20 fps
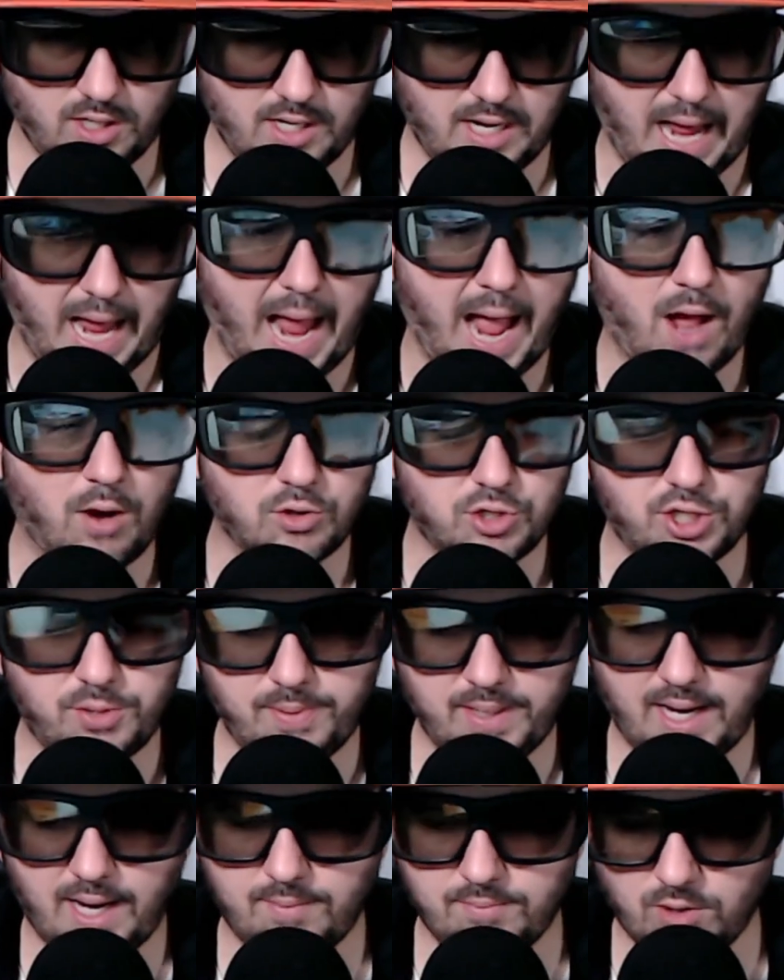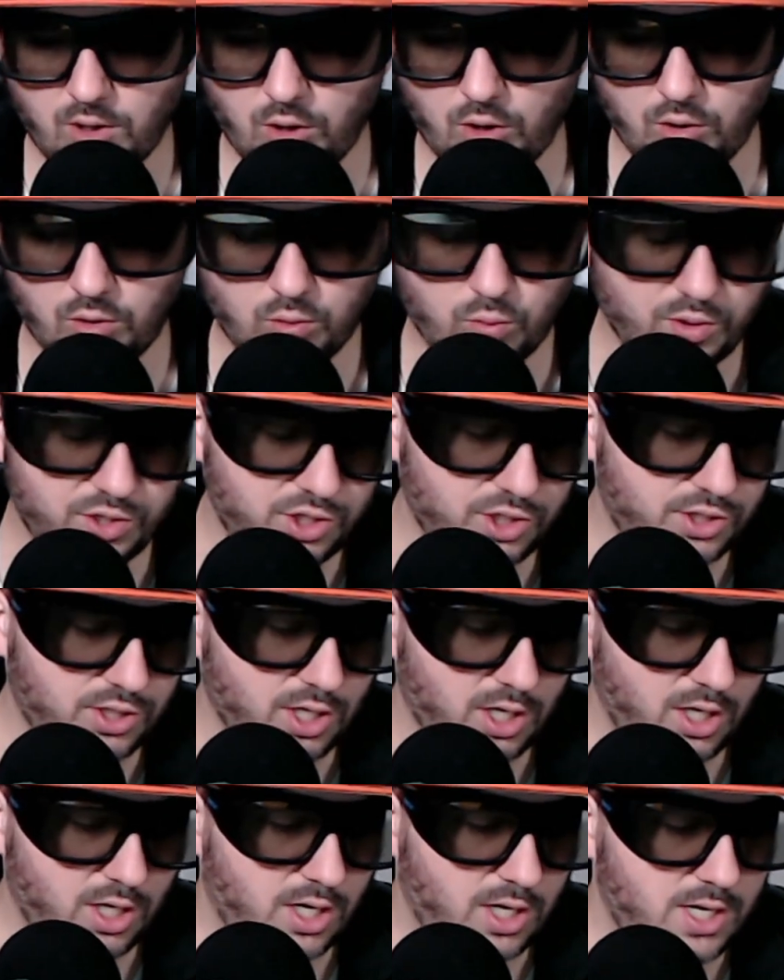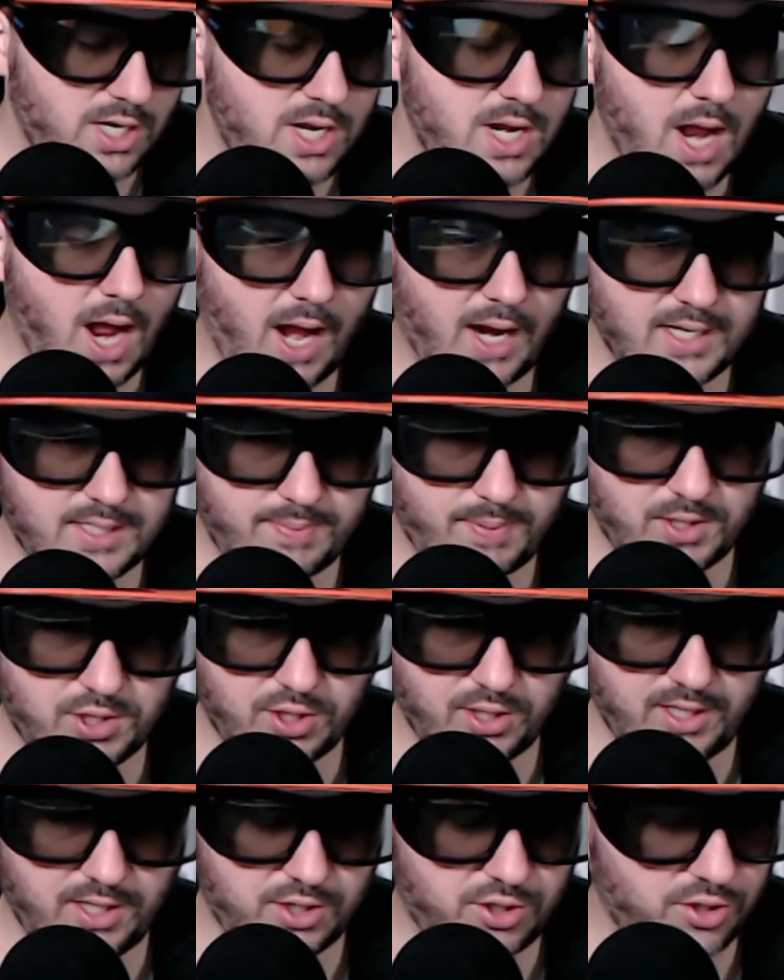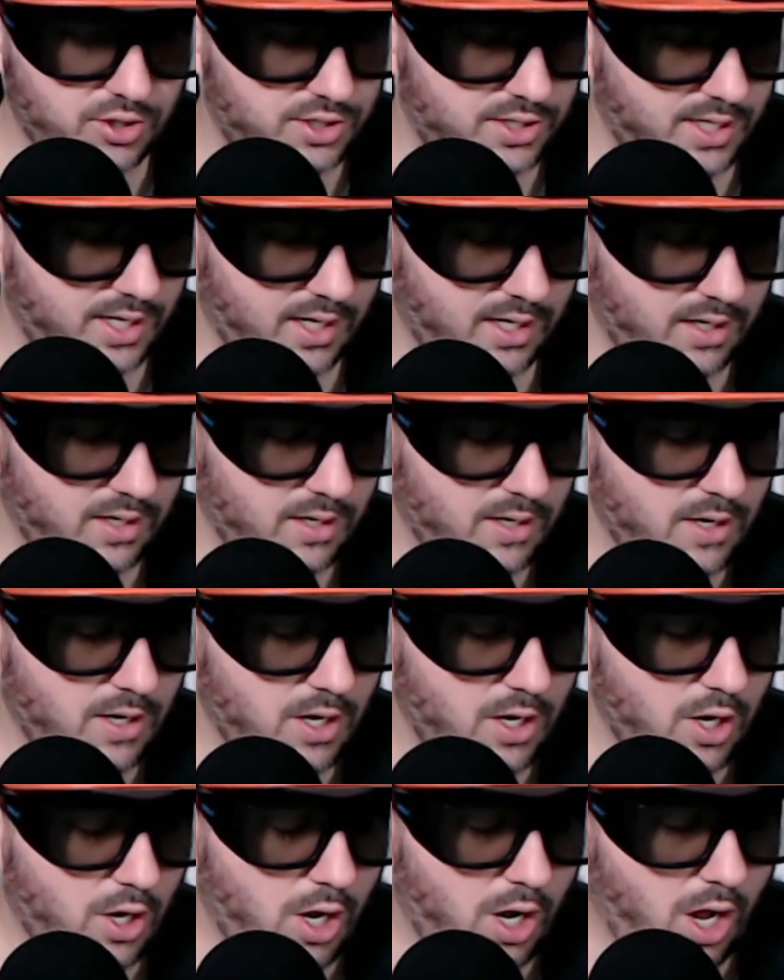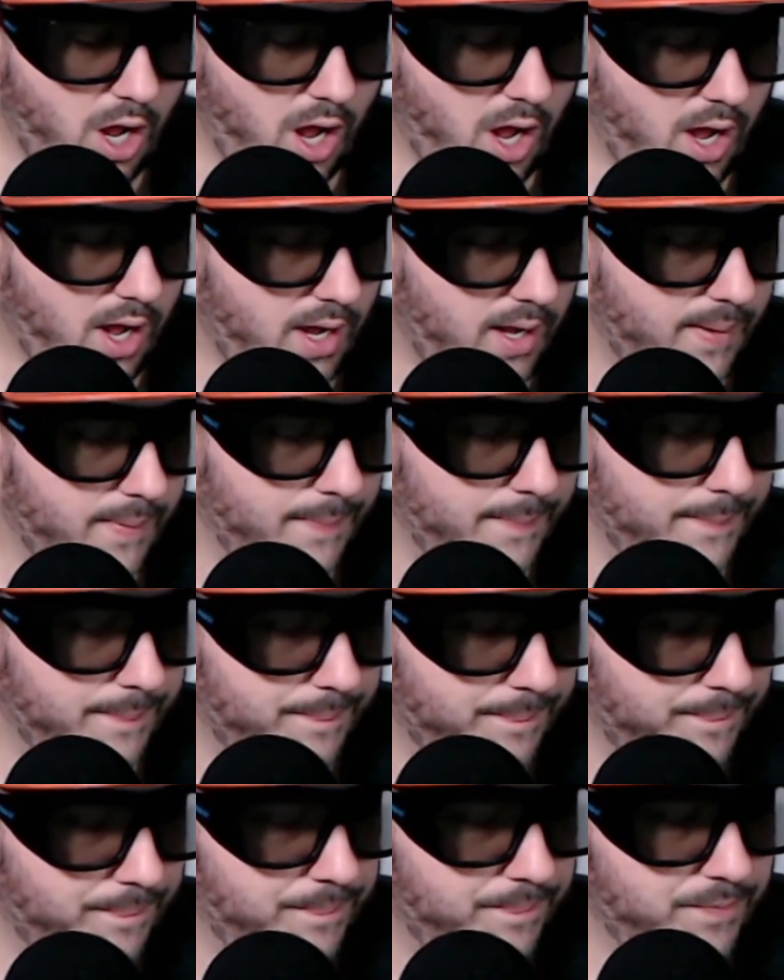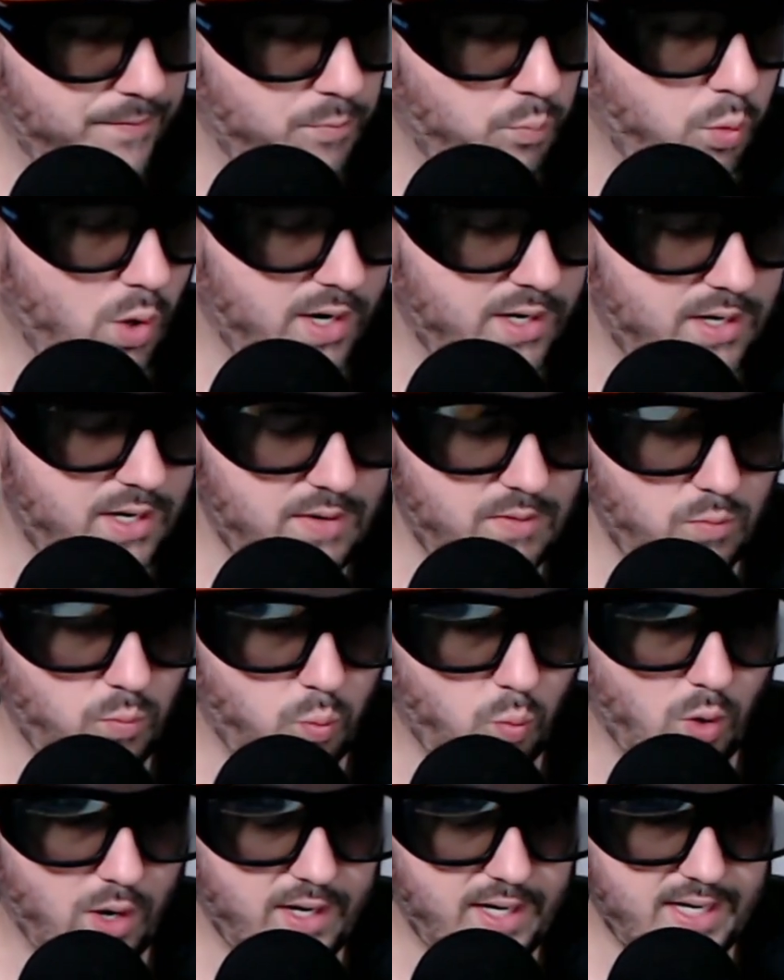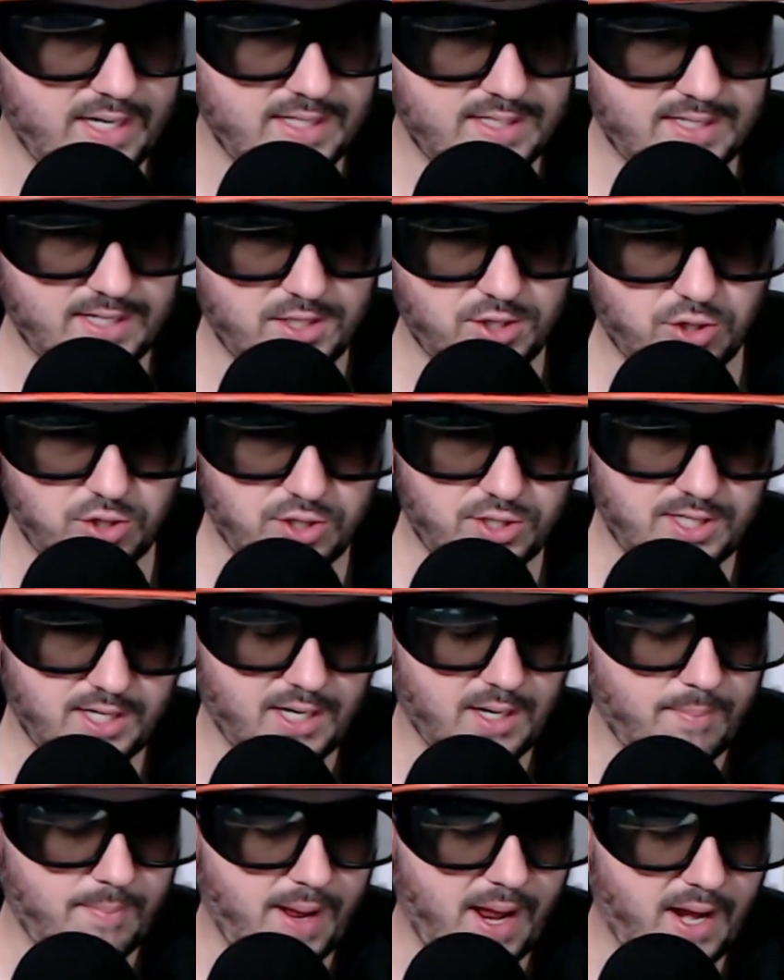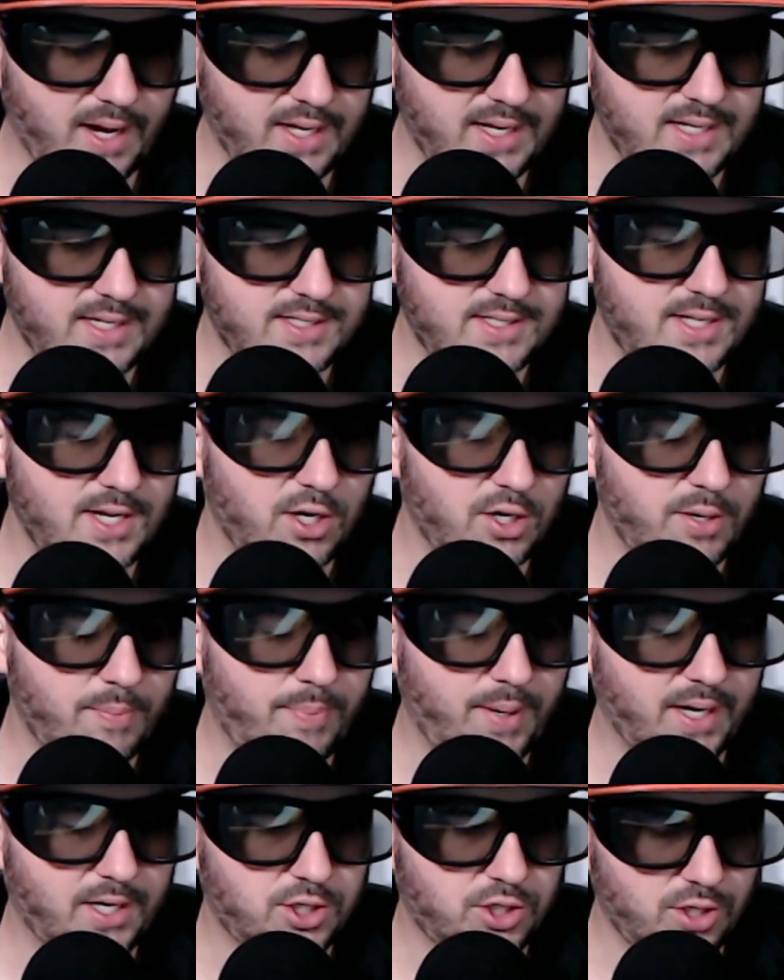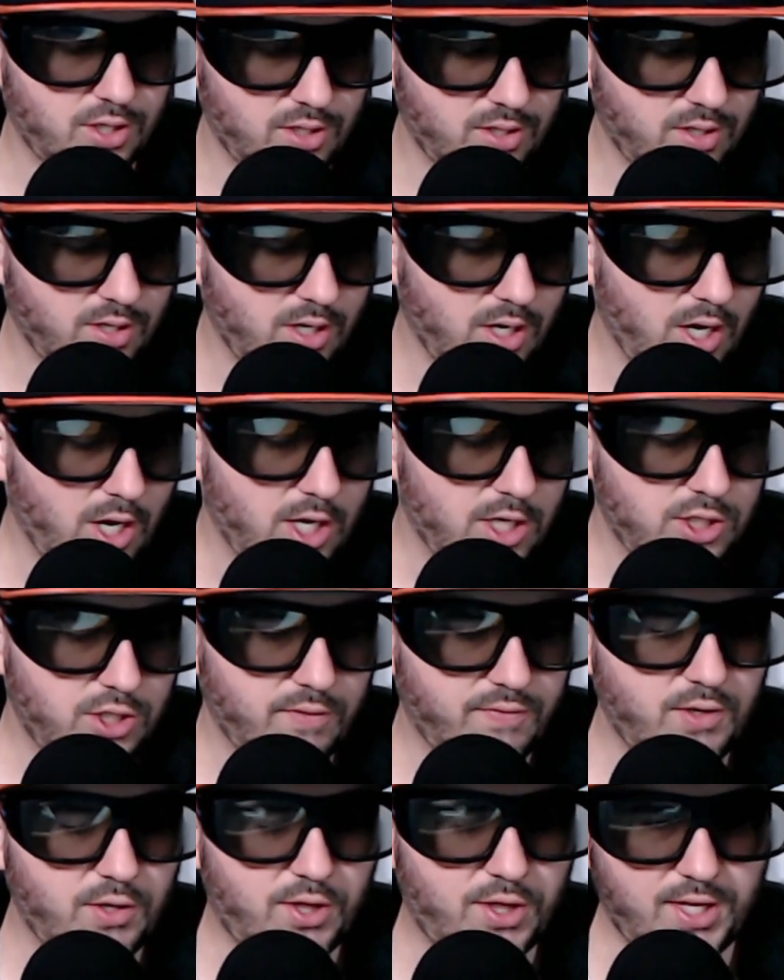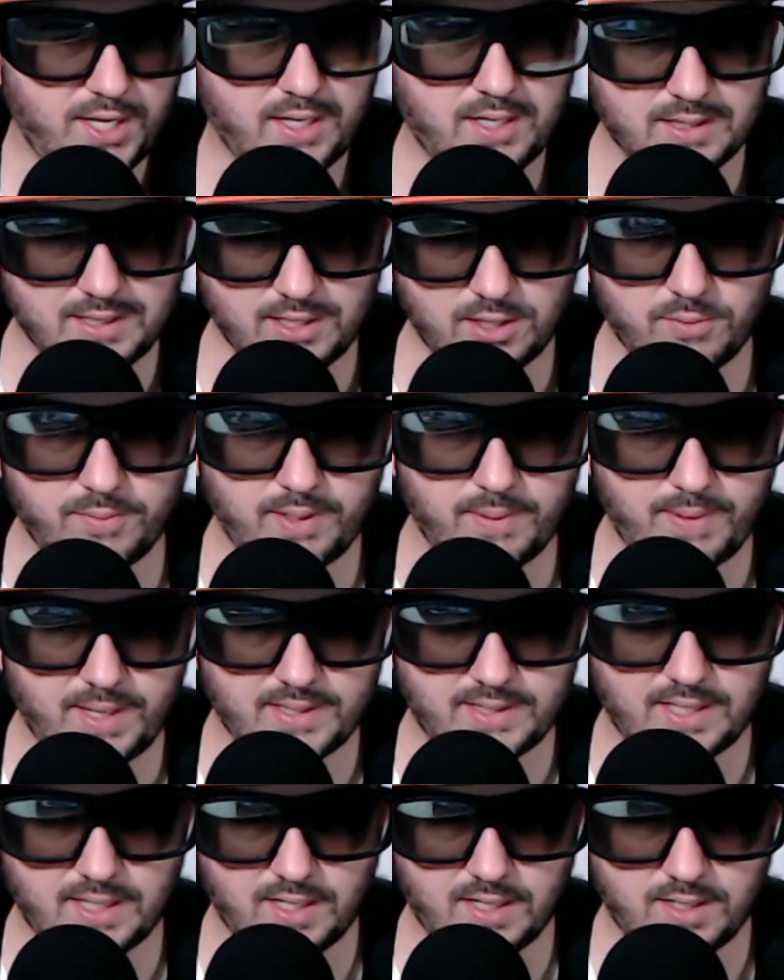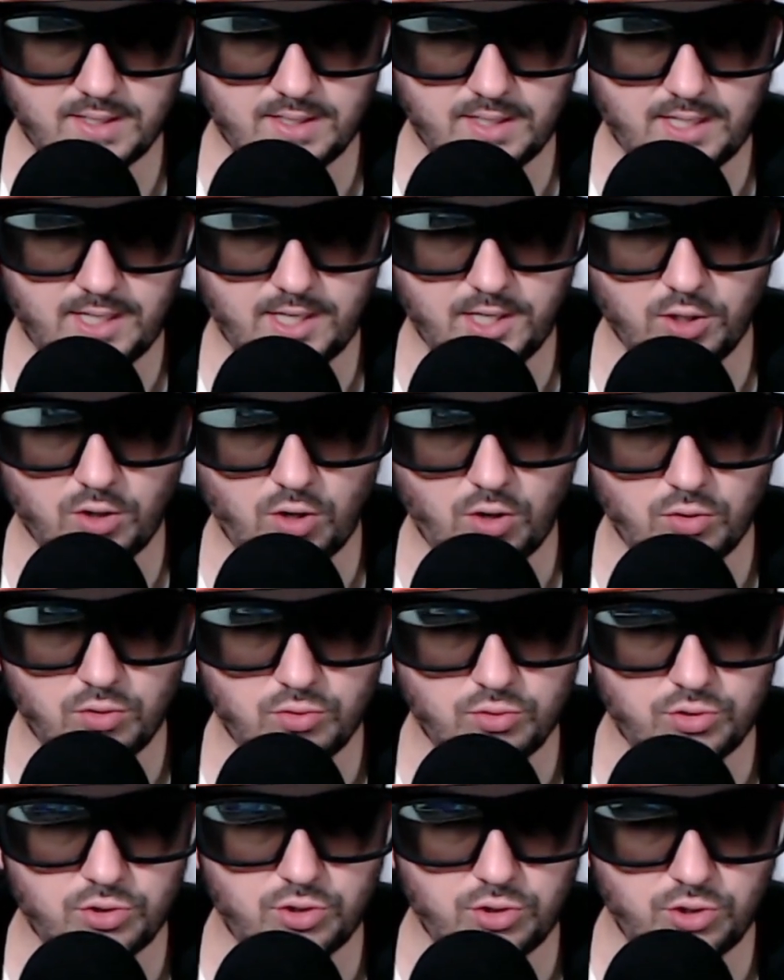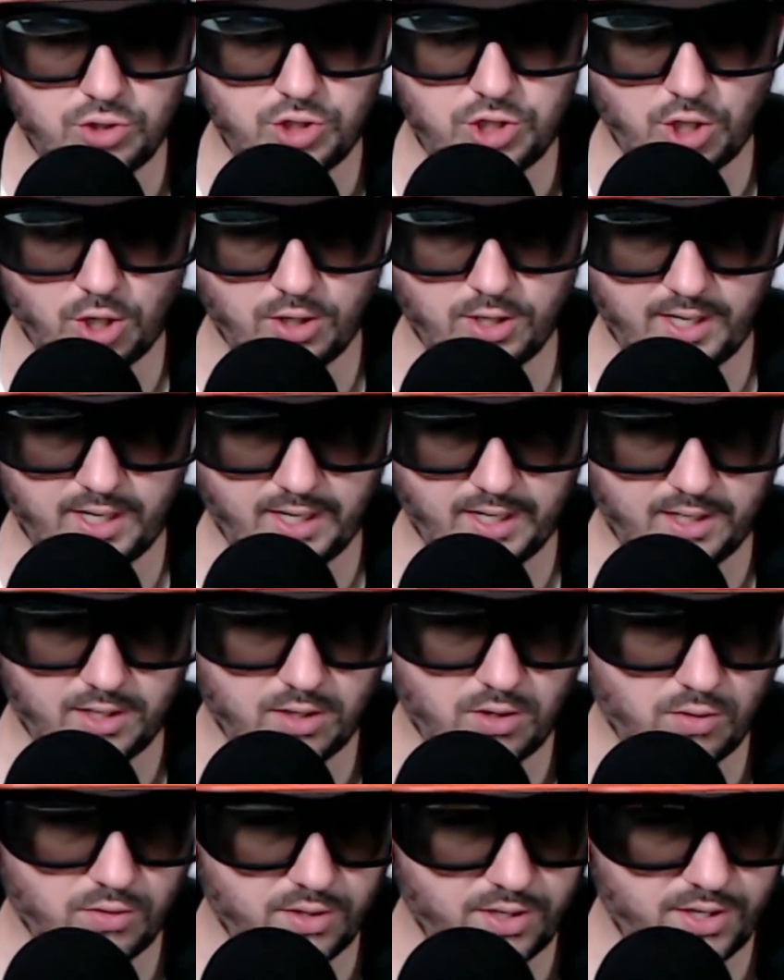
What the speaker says: how she became the Hulk, which is not especially interesting. What is interesting about it is their depiction. So if you think a little bit about the hero's journey, you know, the